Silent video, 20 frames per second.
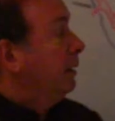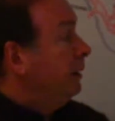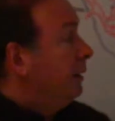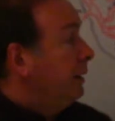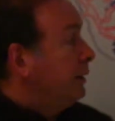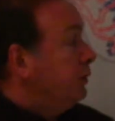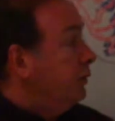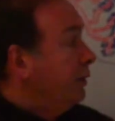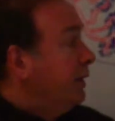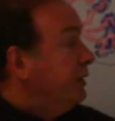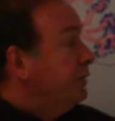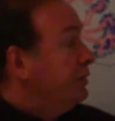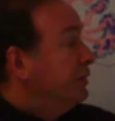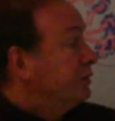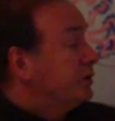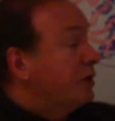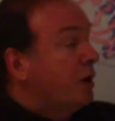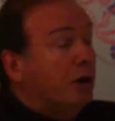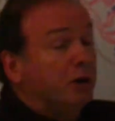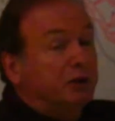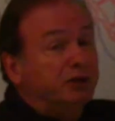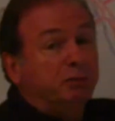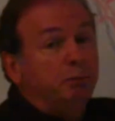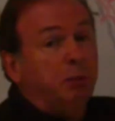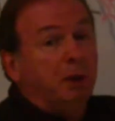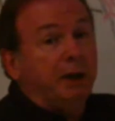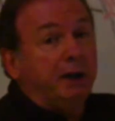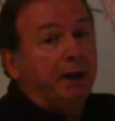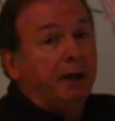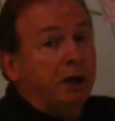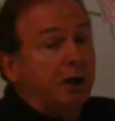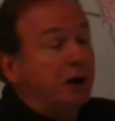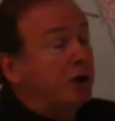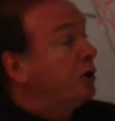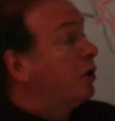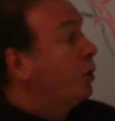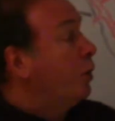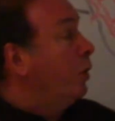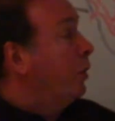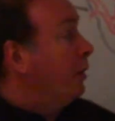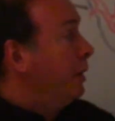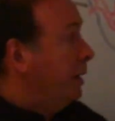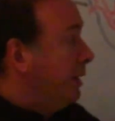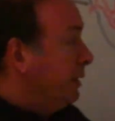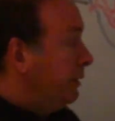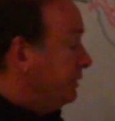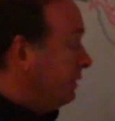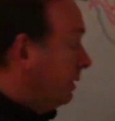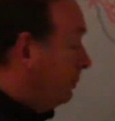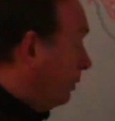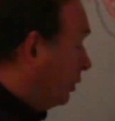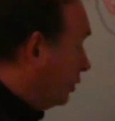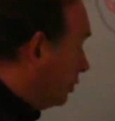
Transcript: these regions called splenic cords. And